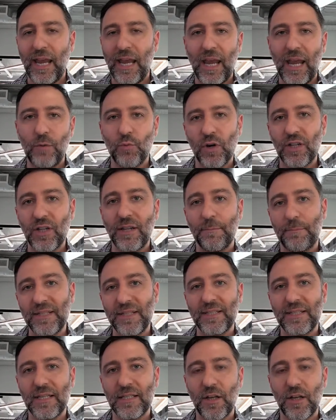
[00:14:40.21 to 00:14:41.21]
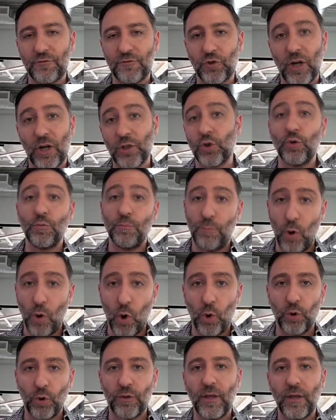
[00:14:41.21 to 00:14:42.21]
And we're in the business of trying to do
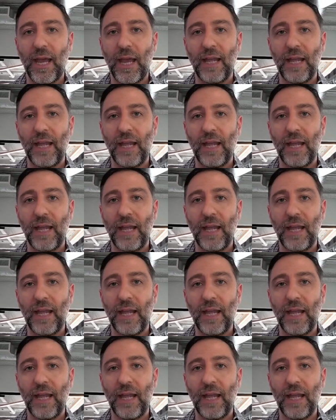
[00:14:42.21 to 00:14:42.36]
both